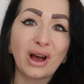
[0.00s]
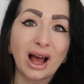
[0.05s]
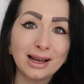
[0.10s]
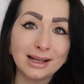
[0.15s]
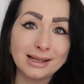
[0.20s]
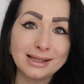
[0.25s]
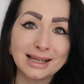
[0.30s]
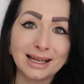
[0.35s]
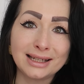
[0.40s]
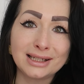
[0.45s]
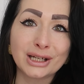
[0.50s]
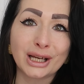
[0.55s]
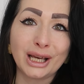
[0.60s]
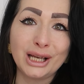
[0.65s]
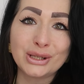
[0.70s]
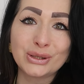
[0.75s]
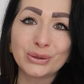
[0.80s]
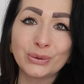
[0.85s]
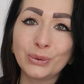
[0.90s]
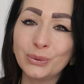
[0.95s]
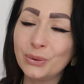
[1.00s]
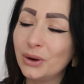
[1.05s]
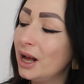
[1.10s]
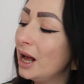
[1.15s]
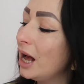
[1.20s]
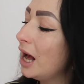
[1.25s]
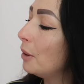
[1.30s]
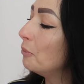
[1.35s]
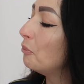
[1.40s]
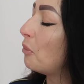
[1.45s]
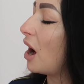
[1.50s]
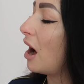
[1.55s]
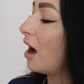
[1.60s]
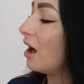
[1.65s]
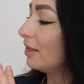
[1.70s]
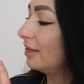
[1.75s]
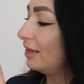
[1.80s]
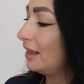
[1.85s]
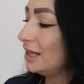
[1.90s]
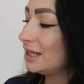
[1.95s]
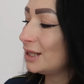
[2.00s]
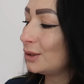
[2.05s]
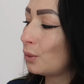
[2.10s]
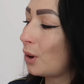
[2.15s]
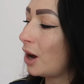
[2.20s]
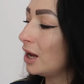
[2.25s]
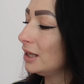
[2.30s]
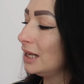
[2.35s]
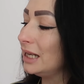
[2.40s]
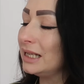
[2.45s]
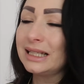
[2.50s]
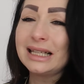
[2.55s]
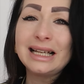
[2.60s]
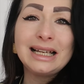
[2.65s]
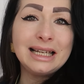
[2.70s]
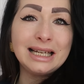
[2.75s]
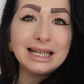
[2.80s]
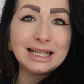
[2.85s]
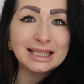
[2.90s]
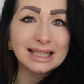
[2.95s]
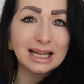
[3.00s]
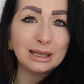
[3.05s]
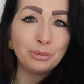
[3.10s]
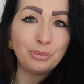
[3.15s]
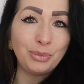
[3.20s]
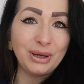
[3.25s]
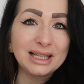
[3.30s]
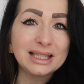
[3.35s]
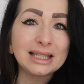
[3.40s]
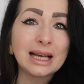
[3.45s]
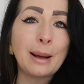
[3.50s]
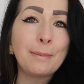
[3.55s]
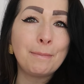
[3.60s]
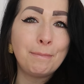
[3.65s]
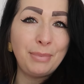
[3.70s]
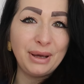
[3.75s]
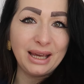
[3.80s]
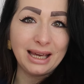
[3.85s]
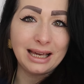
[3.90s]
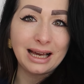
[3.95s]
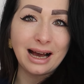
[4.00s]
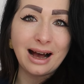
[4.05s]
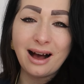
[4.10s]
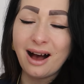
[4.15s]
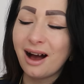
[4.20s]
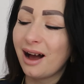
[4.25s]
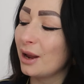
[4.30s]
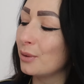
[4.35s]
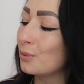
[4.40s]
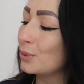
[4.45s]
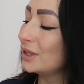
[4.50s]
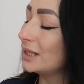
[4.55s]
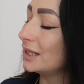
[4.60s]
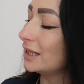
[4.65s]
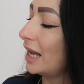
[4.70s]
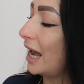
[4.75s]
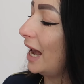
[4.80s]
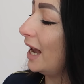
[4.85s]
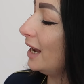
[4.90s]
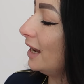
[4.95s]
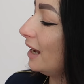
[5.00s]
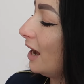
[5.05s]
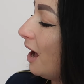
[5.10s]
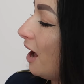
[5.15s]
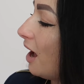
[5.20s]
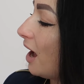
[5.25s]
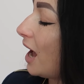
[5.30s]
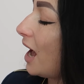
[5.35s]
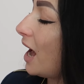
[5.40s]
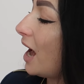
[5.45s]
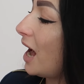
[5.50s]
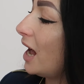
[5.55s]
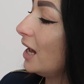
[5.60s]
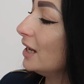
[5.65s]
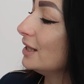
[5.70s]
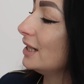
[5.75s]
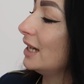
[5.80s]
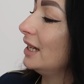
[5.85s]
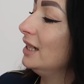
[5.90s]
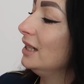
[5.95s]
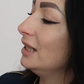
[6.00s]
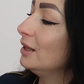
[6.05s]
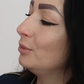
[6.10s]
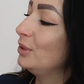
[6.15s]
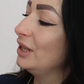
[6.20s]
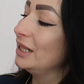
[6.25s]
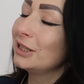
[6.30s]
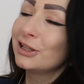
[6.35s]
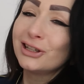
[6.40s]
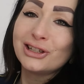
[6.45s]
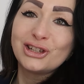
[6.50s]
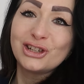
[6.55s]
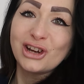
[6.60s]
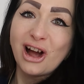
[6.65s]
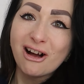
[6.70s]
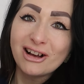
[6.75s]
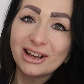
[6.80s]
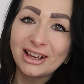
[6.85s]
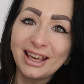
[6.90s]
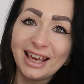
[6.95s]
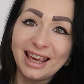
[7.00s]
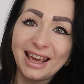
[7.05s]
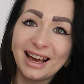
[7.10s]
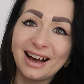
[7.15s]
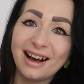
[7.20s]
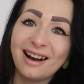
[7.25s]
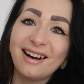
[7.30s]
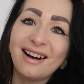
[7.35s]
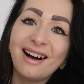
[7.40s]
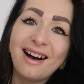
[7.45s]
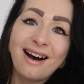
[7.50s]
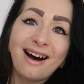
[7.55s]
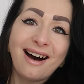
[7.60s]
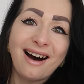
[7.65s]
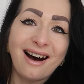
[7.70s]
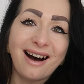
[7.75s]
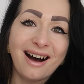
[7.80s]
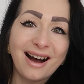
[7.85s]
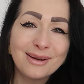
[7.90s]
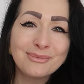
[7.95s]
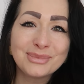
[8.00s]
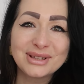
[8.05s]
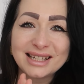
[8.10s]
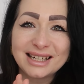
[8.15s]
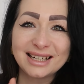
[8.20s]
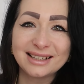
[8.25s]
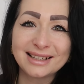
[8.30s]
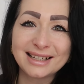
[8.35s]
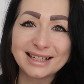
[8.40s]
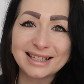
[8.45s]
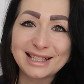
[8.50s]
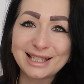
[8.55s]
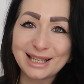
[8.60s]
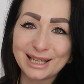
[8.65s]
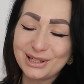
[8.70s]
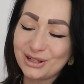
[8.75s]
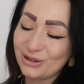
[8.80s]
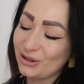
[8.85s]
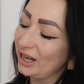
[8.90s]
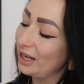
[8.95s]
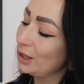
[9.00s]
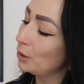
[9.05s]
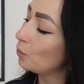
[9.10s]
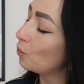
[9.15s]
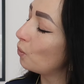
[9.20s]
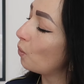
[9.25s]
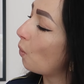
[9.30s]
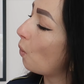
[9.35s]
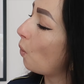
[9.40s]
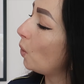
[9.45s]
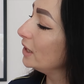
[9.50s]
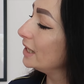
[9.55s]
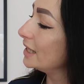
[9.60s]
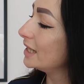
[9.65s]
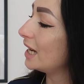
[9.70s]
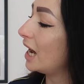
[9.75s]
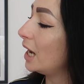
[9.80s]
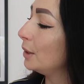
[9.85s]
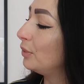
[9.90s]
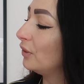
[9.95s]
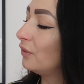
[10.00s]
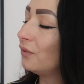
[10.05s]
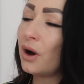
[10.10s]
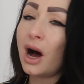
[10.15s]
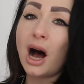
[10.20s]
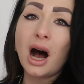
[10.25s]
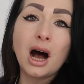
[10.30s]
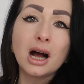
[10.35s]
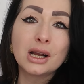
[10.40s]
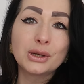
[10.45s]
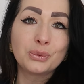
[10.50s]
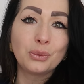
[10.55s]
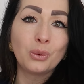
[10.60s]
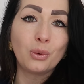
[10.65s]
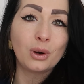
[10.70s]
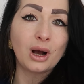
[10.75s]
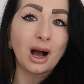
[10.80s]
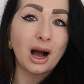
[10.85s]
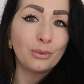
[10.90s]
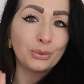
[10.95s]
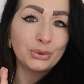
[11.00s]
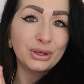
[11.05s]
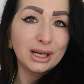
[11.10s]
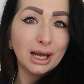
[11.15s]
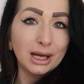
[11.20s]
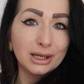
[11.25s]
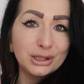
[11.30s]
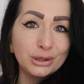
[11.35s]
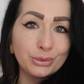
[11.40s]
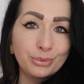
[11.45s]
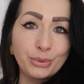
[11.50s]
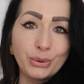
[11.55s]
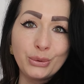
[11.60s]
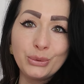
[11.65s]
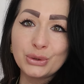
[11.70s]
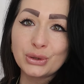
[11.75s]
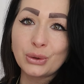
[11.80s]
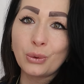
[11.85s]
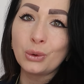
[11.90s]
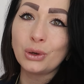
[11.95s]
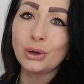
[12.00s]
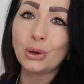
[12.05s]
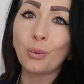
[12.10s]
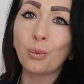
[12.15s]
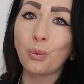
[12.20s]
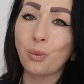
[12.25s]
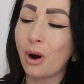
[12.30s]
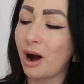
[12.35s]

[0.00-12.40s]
Valise Trésor, but this one is a little bit bigger, I would say, and a little bit chunkier. I'm still considering what type of artwork I would like to put on